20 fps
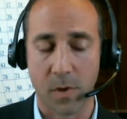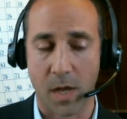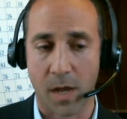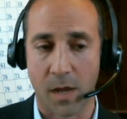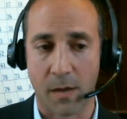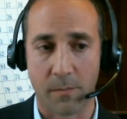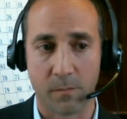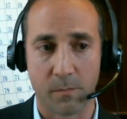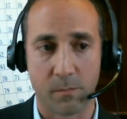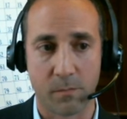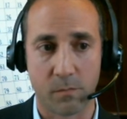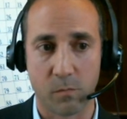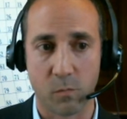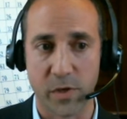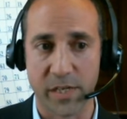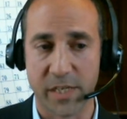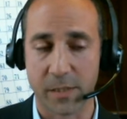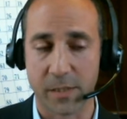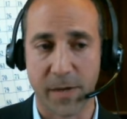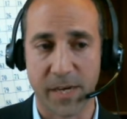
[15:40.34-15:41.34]
um,
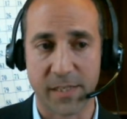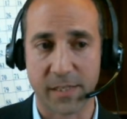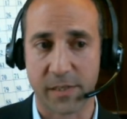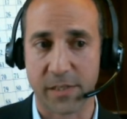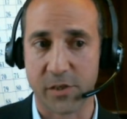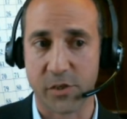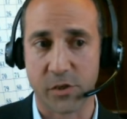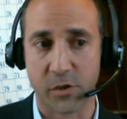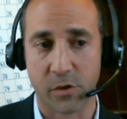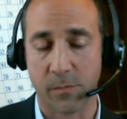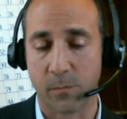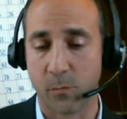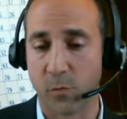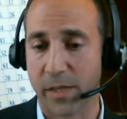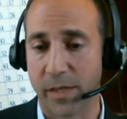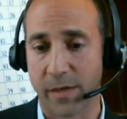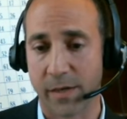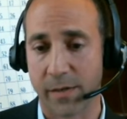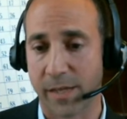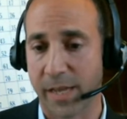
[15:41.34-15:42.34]
we just basically shoot them
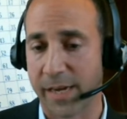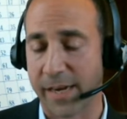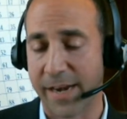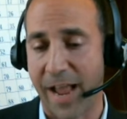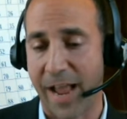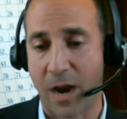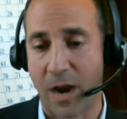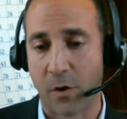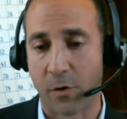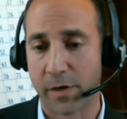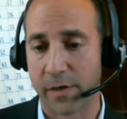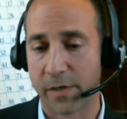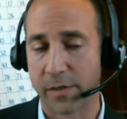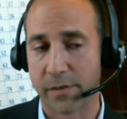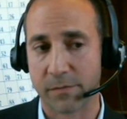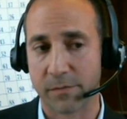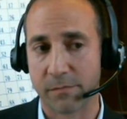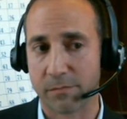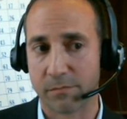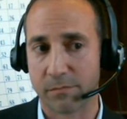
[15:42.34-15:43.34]
within like an hour
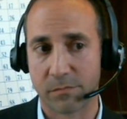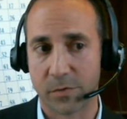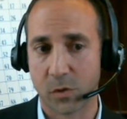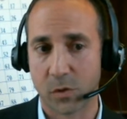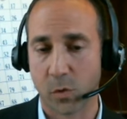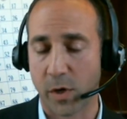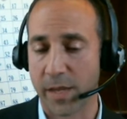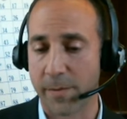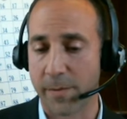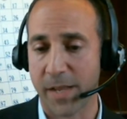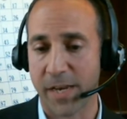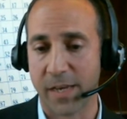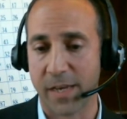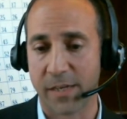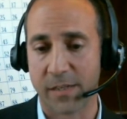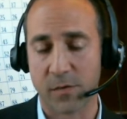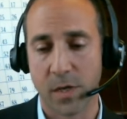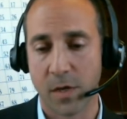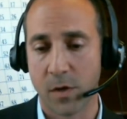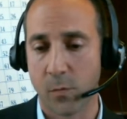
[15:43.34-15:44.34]
and 20
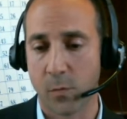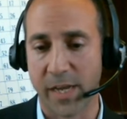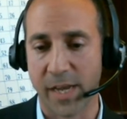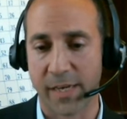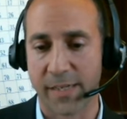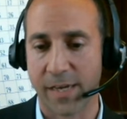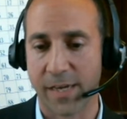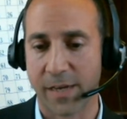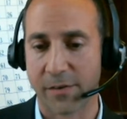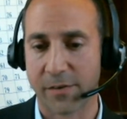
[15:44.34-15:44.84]
minutes. So he comes